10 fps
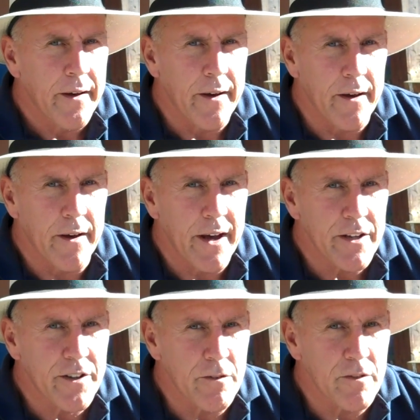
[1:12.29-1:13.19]

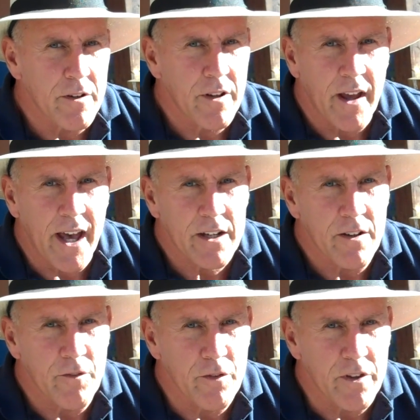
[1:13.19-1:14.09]
I don't
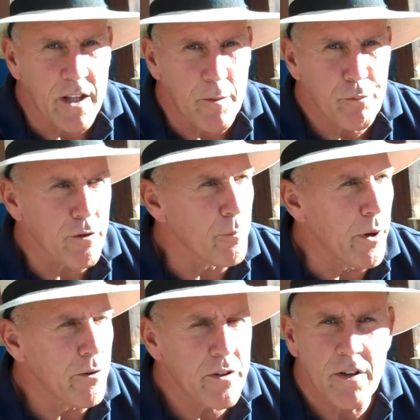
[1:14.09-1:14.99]
actively
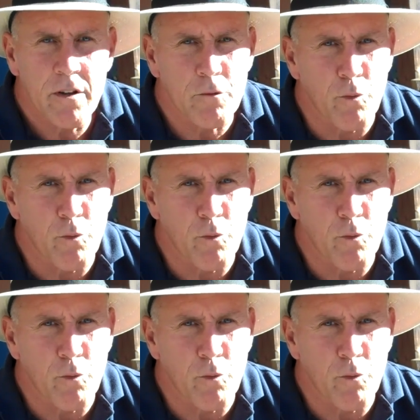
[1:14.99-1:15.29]
promote